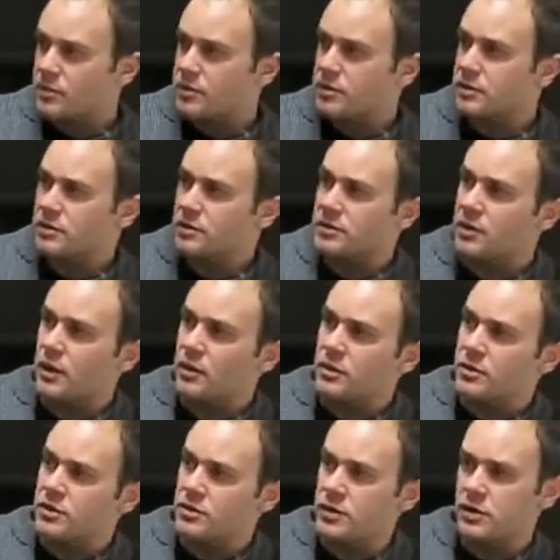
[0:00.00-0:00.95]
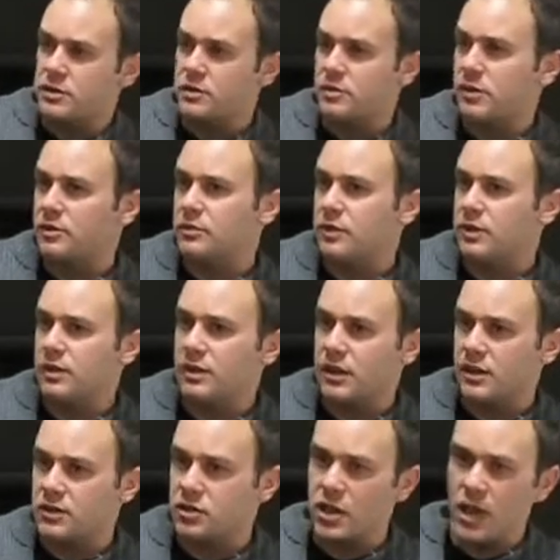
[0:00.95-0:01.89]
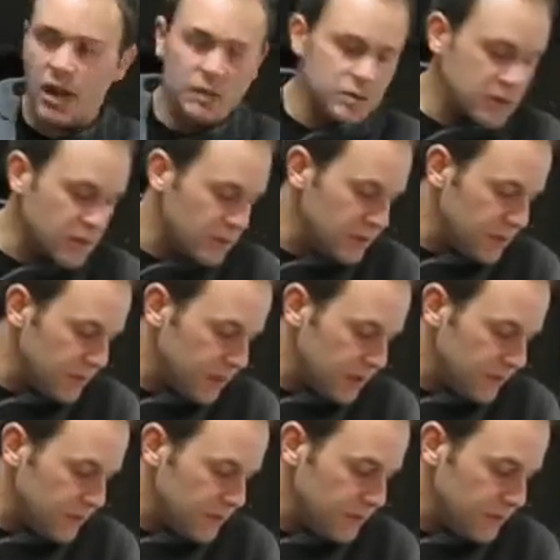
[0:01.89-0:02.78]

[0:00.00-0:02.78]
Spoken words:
and he's always stressed about when the next job's coming. And